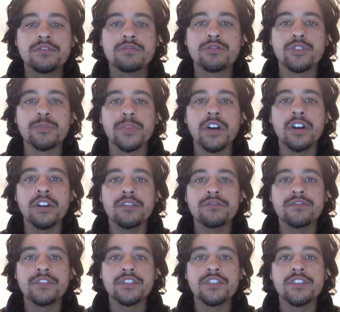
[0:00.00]
group of
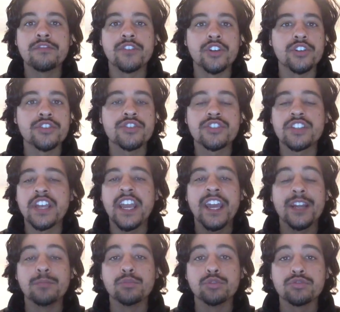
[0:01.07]
diverse
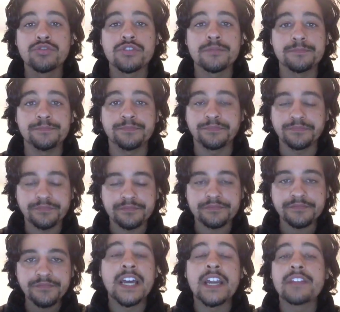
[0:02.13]
animals.
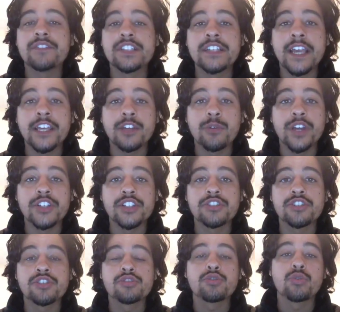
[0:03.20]
Not even taking away, just
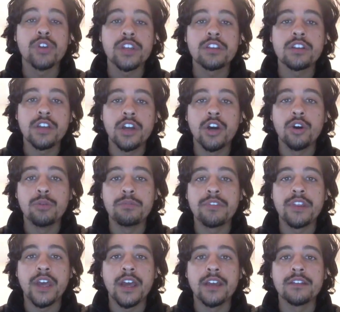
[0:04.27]
destroying the home
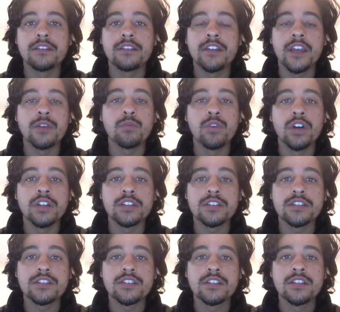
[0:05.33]
that they
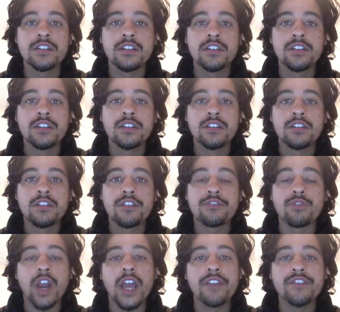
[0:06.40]
once
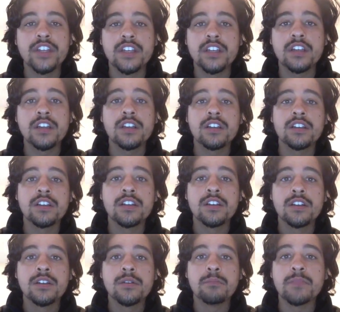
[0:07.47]
thrived in
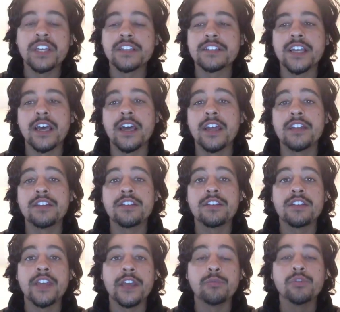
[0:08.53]
means that
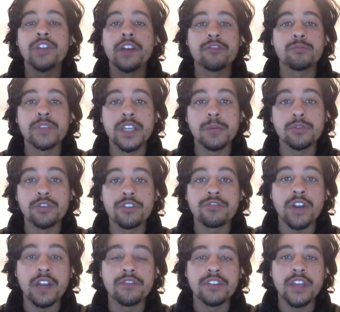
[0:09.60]
they will never be able to
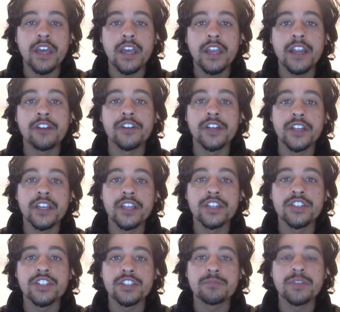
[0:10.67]
thrive in that area
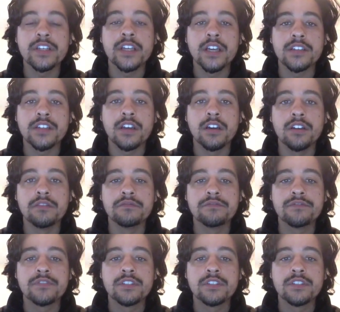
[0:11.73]
again just because of